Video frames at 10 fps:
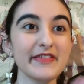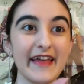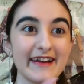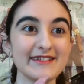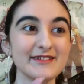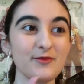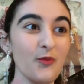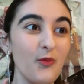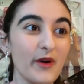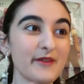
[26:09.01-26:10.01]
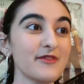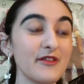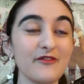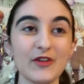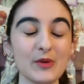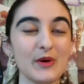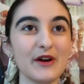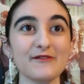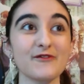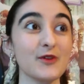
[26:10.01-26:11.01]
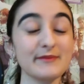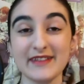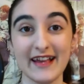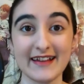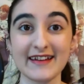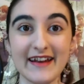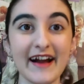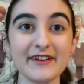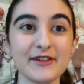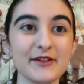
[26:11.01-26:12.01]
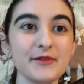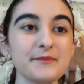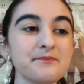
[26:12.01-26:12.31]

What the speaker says: That is one of the few art forms I cannot do.